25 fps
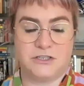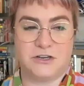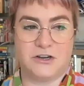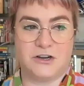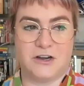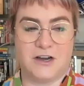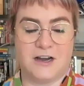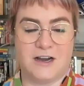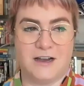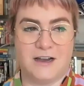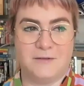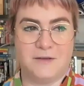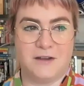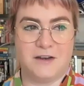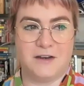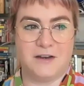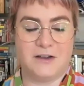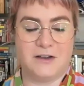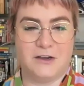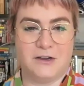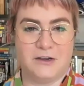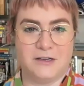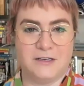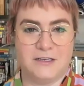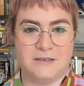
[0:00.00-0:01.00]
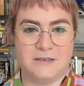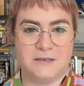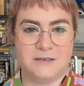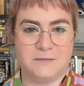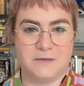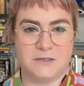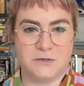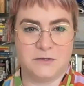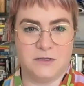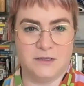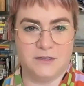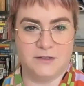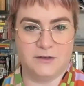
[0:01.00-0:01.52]
Sure. I'm going to
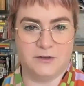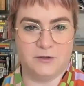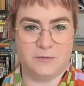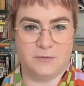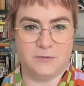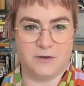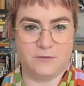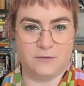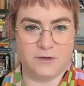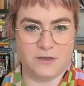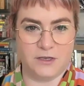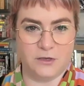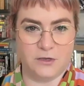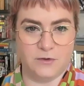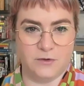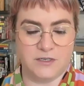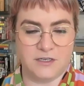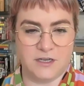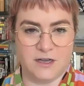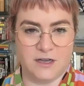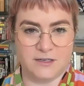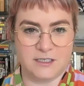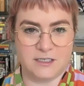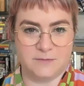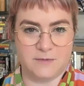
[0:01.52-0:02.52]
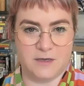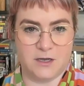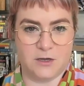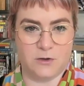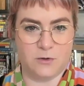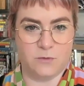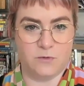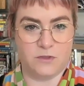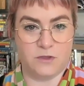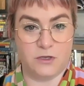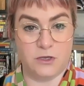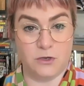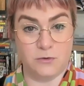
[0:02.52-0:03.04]
hearken to a little bit of what you had talked
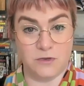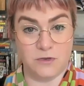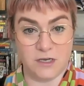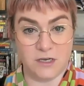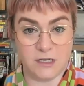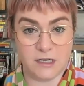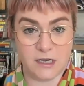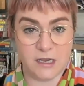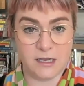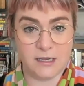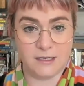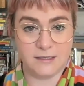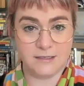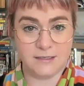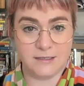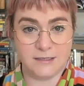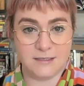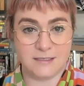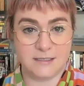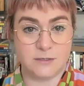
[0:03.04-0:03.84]
about with union gains.